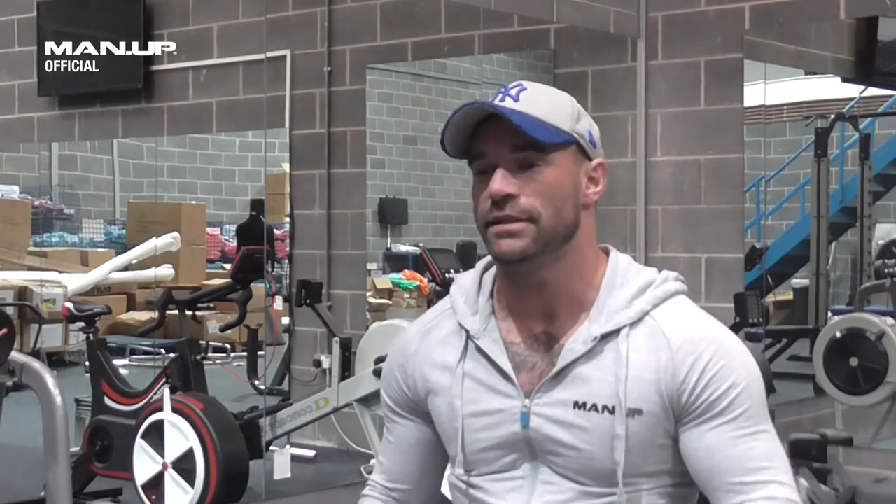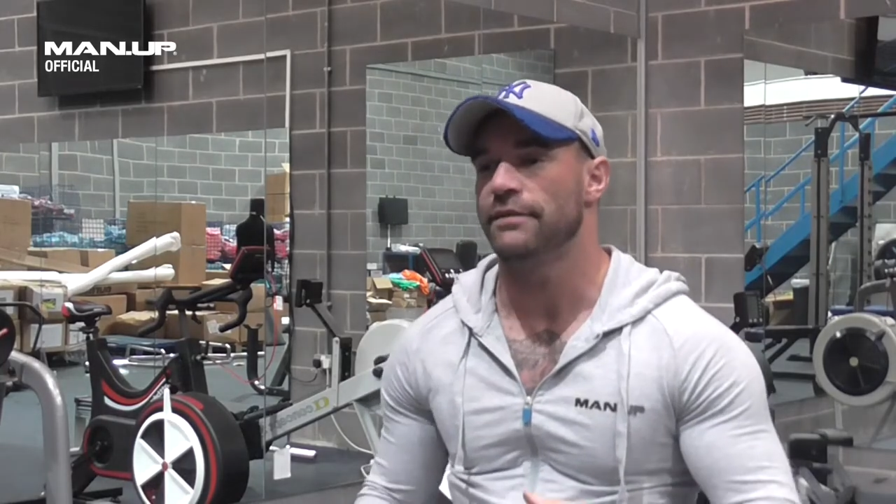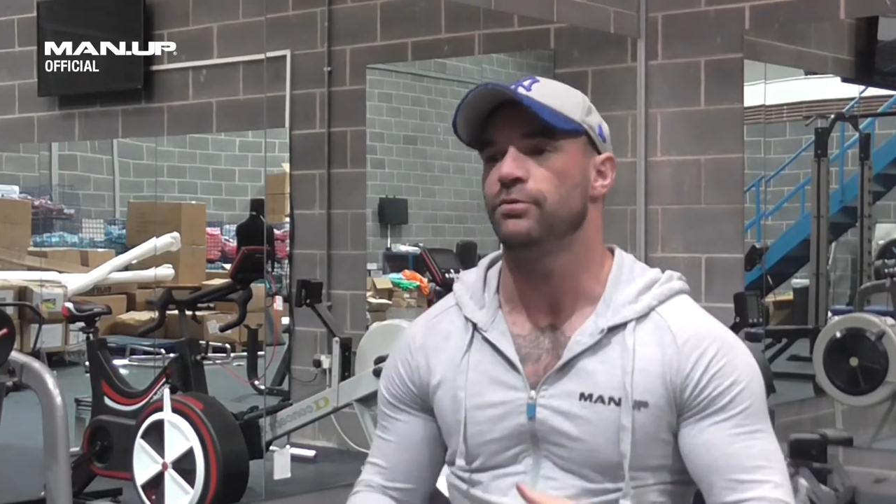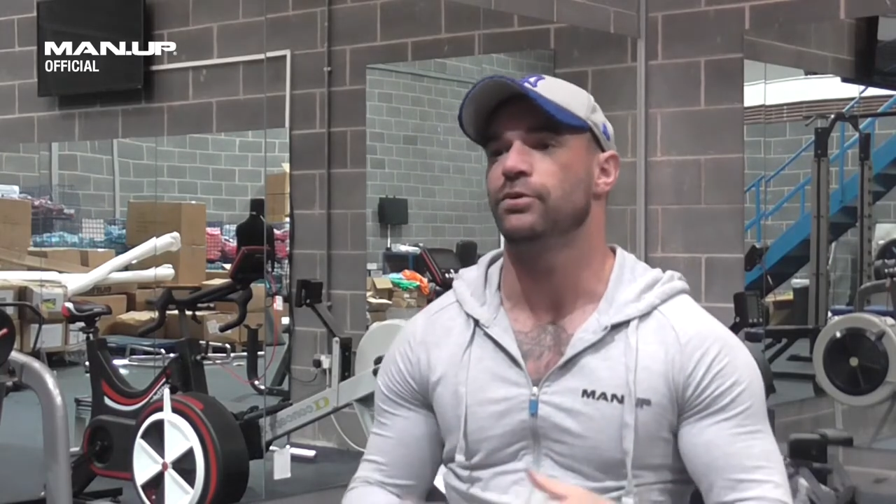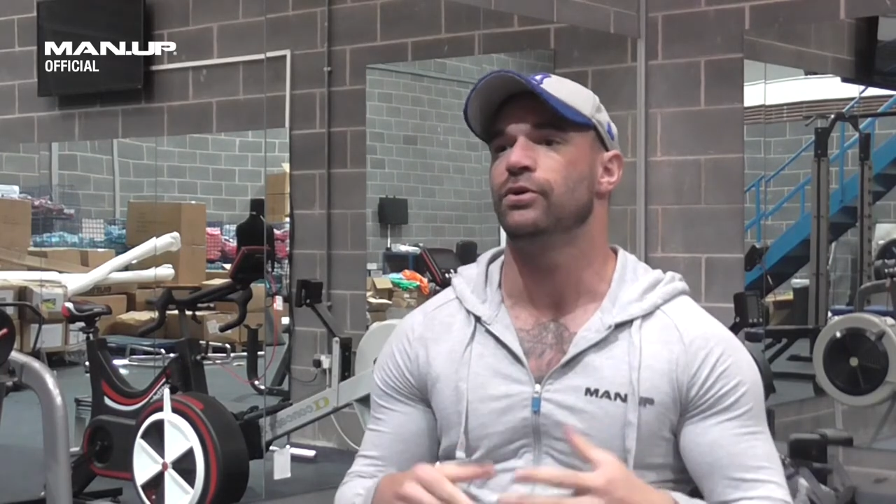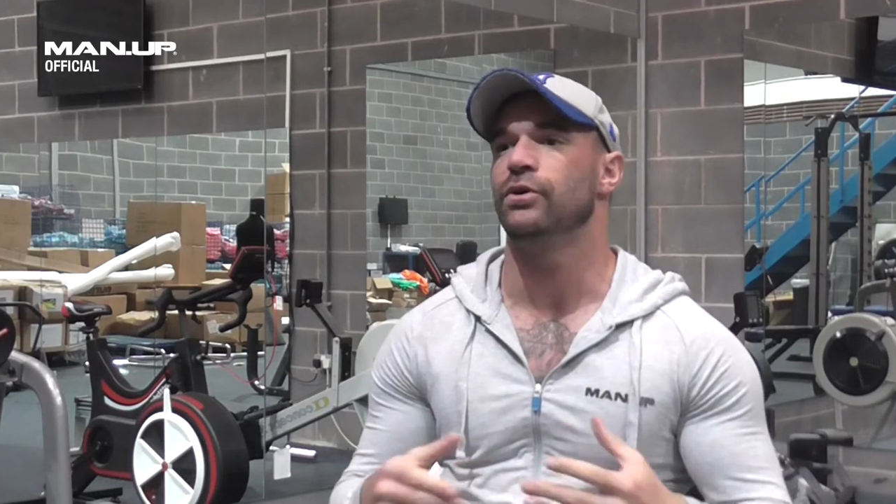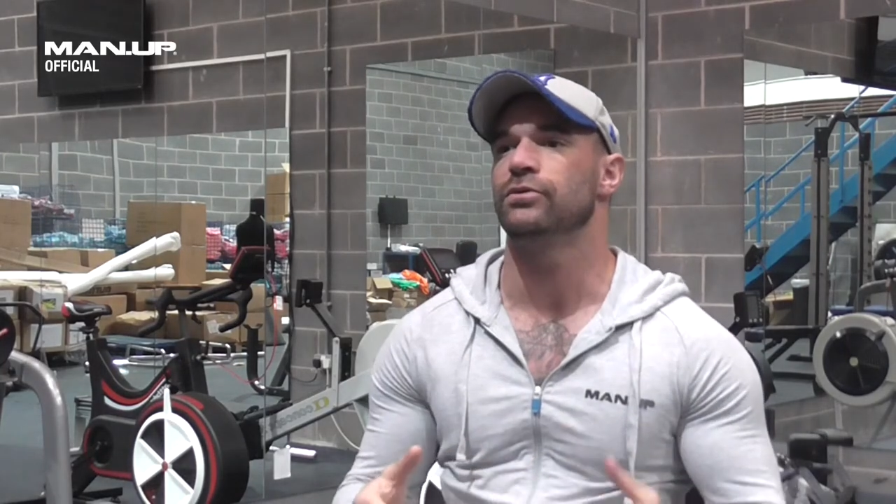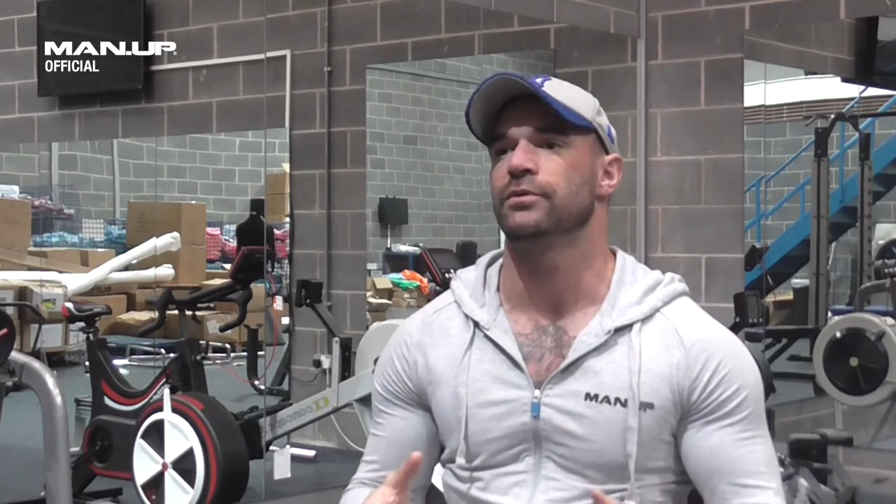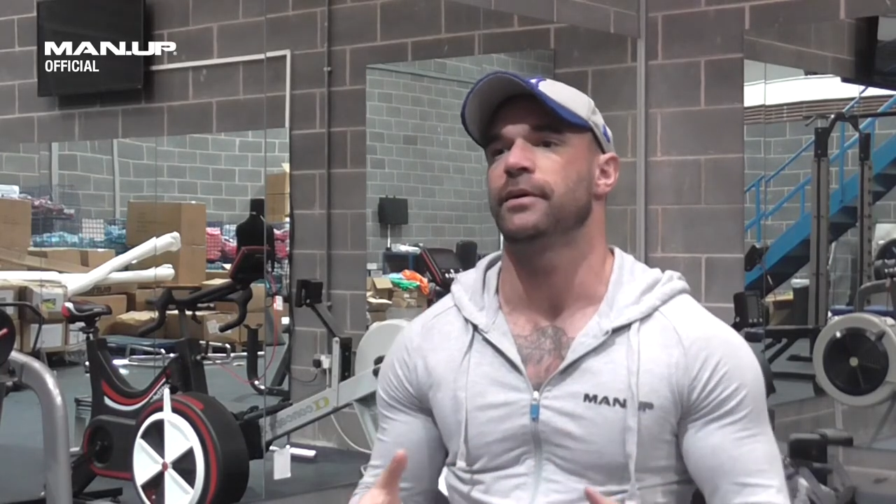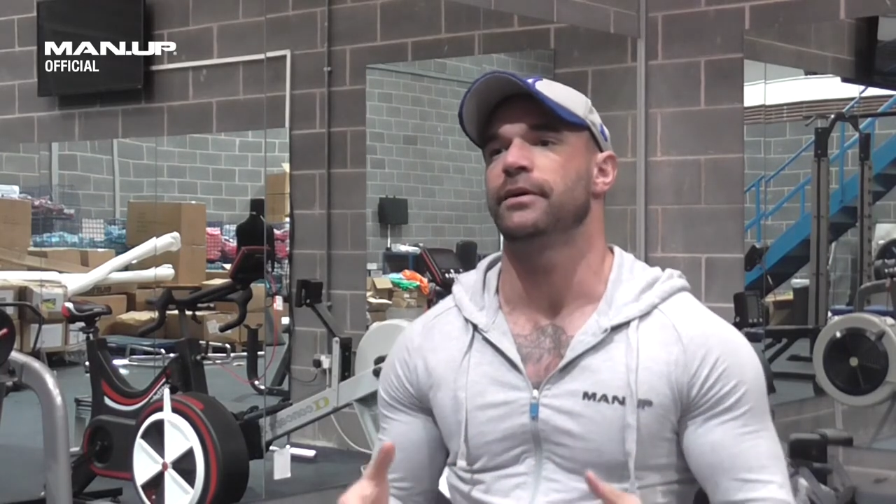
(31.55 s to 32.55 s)
and everyone
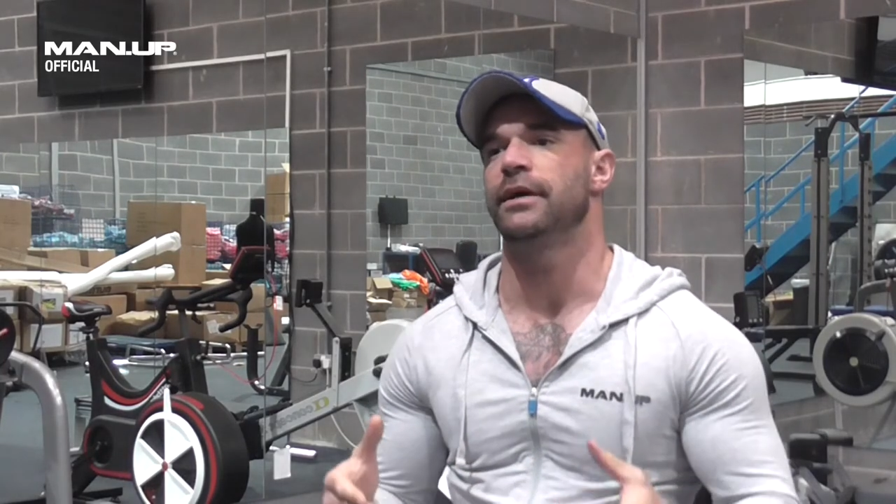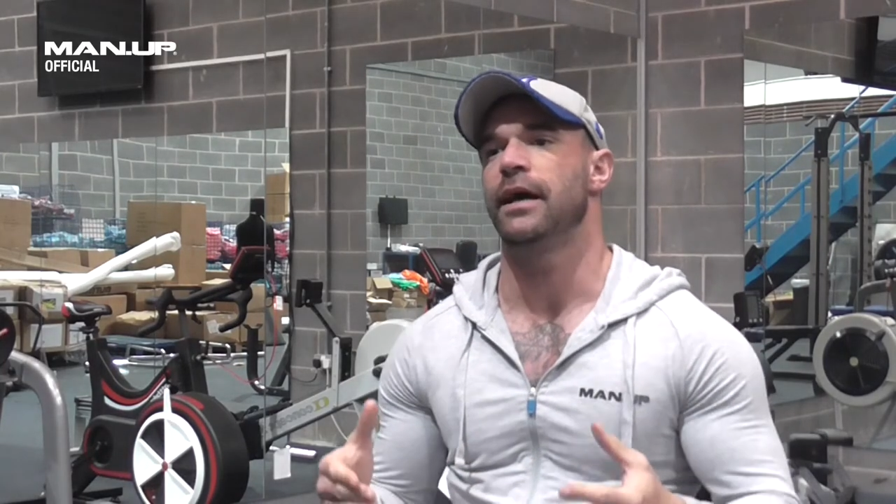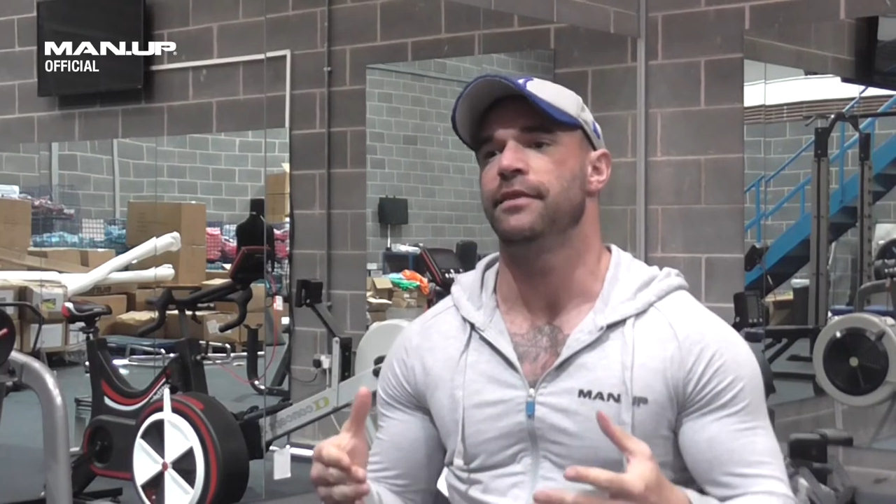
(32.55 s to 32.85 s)
knows about